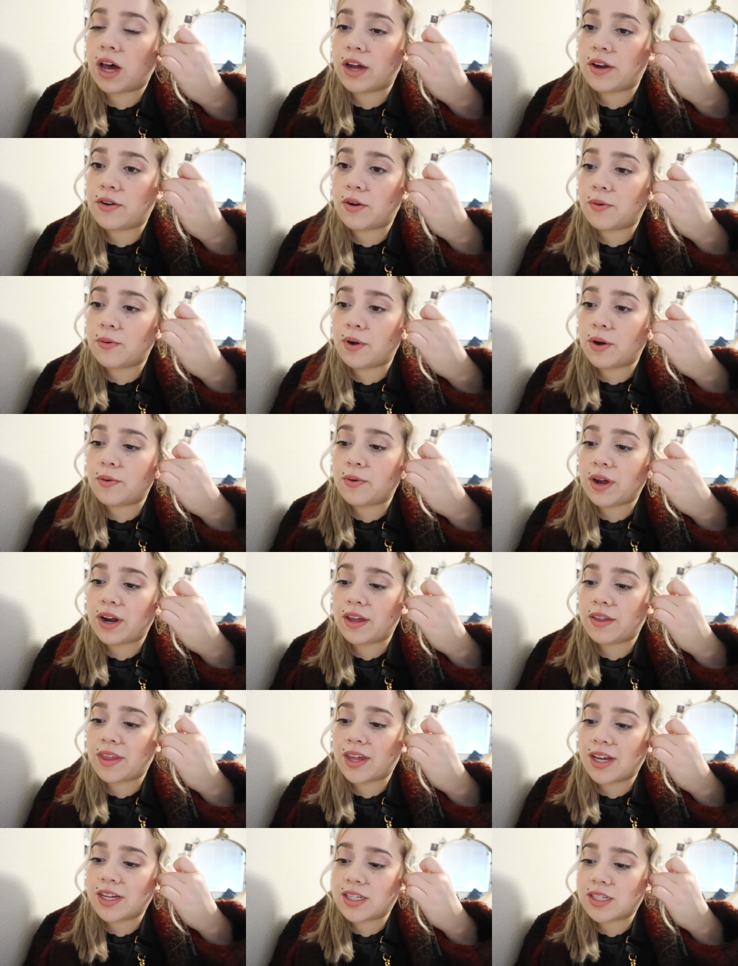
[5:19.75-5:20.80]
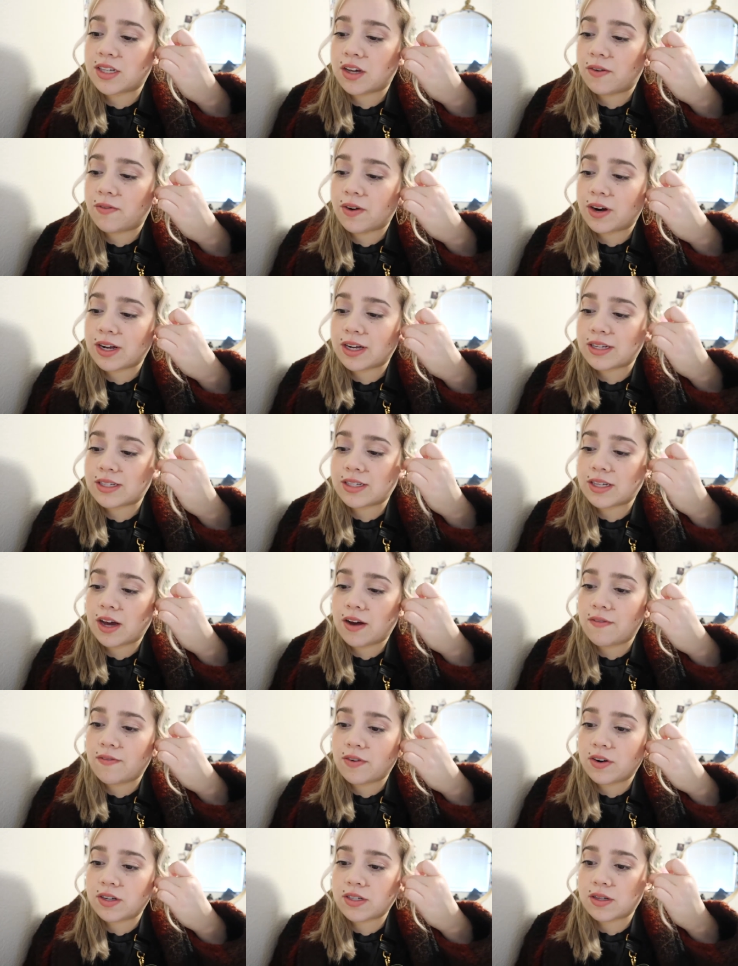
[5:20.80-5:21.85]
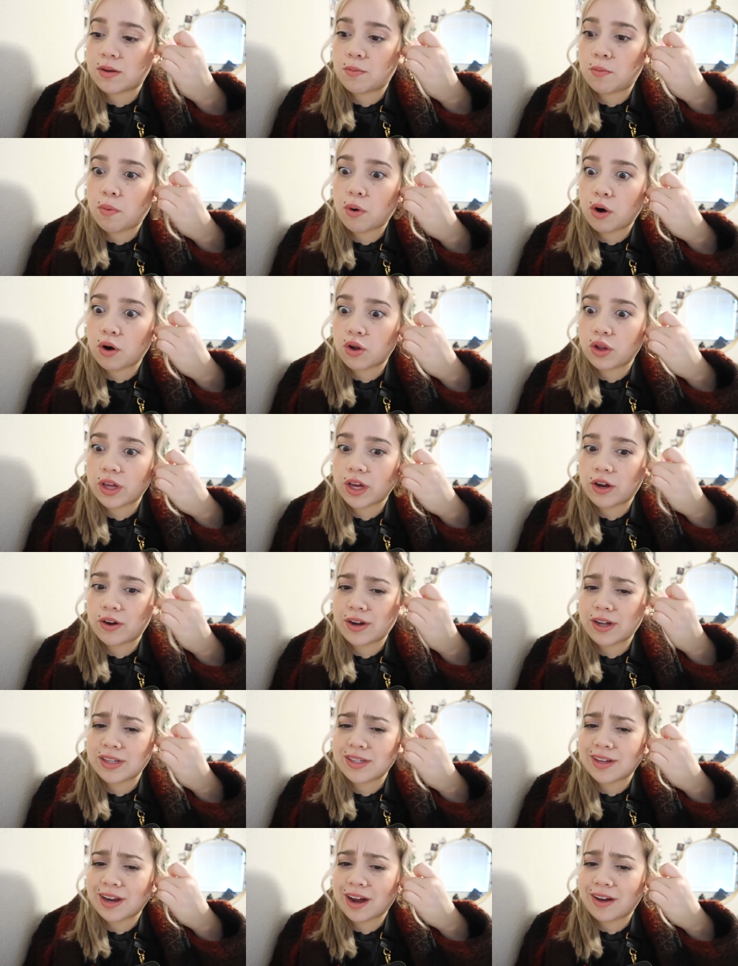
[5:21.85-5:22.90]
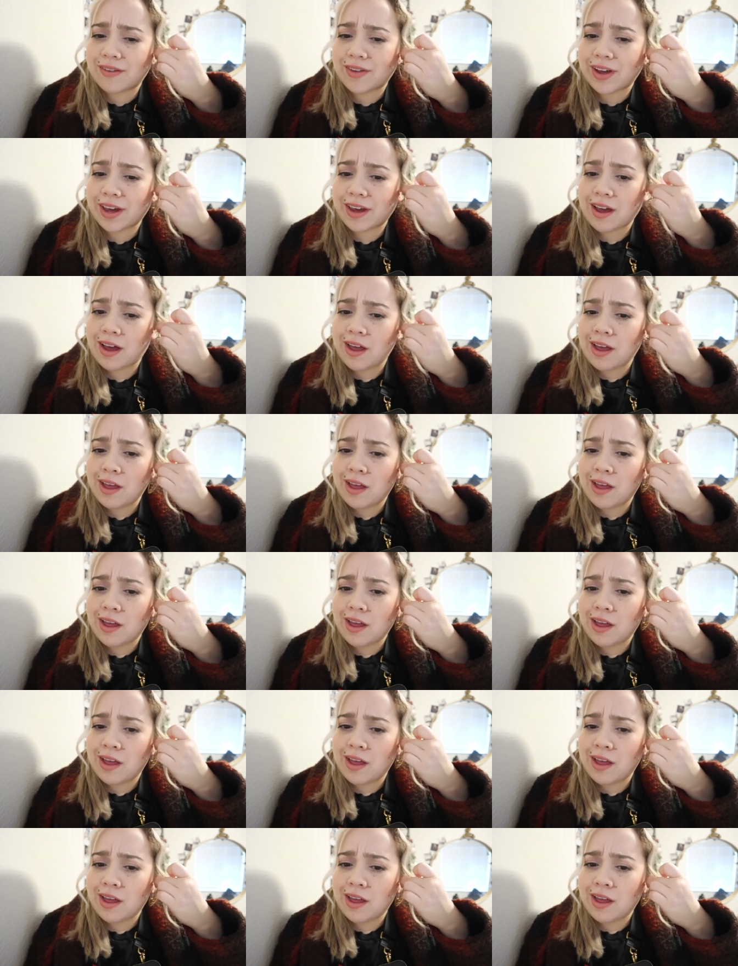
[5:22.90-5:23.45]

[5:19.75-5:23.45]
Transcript: I don't own anything silver except for some pearl earrings that have like